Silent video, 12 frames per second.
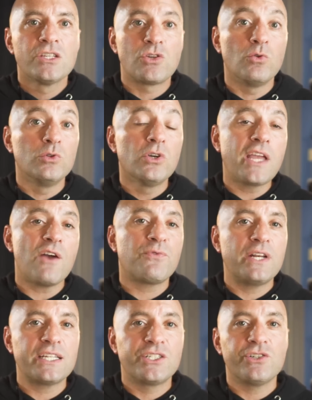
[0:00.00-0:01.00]
So look out for
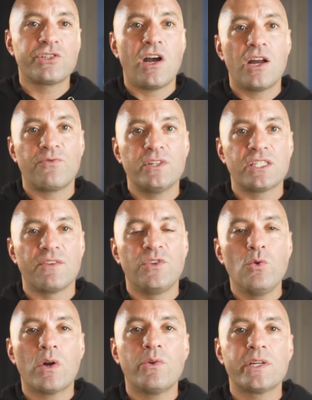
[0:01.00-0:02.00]
next year's conference if
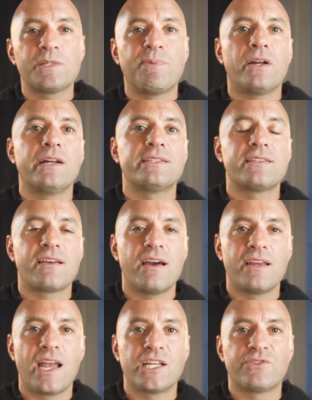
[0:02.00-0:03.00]
you want to experience the
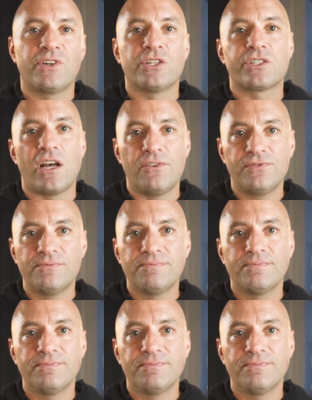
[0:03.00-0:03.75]
cutting edge for yourself.